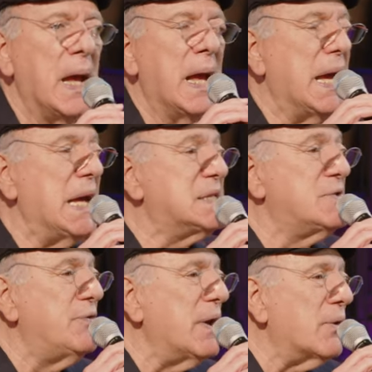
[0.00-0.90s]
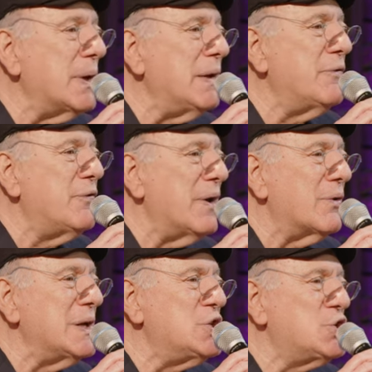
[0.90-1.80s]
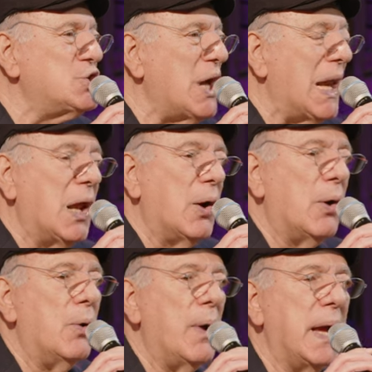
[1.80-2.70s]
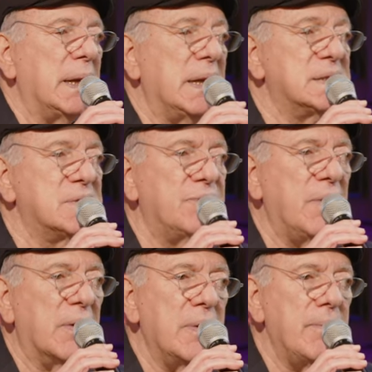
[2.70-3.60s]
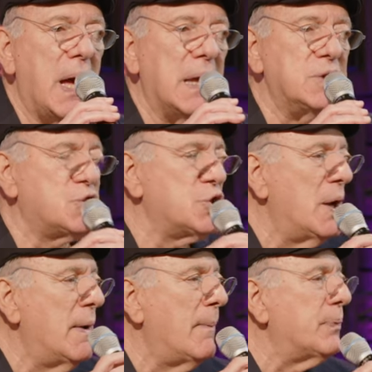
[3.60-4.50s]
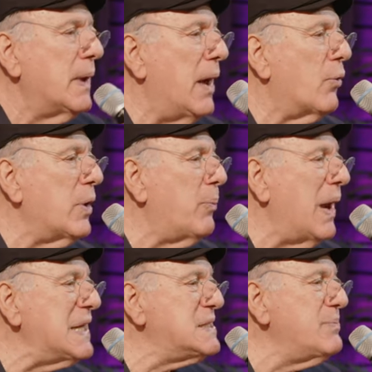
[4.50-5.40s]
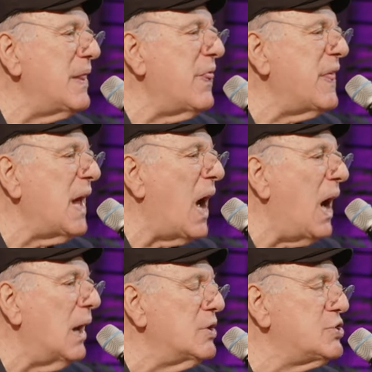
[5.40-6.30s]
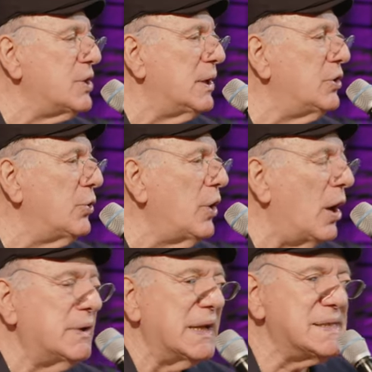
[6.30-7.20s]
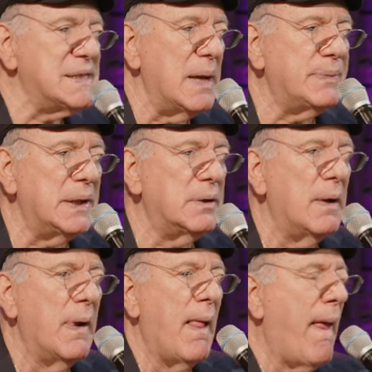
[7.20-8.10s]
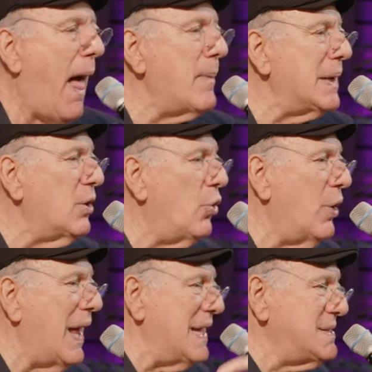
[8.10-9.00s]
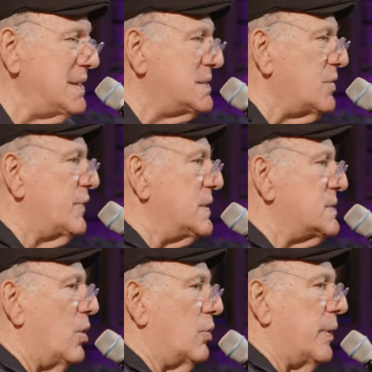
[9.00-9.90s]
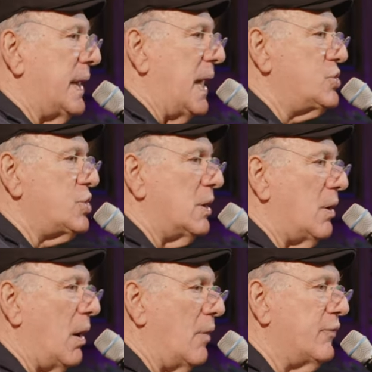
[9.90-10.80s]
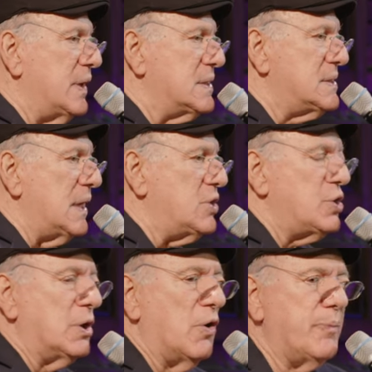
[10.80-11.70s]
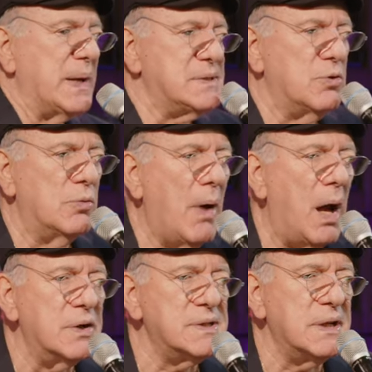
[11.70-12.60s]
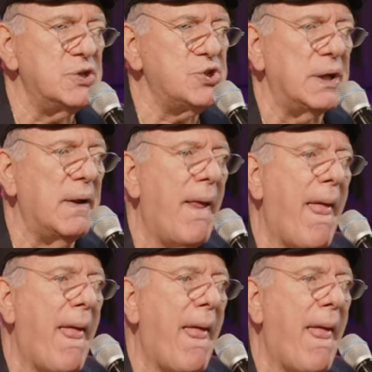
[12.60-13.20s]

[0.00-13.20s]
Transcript: It's very, very shallow, and it's very much a replacement theology. Do not accept it. I mean, the whole essence of this congregation, of his teaching, of Pastor Mark's teaching,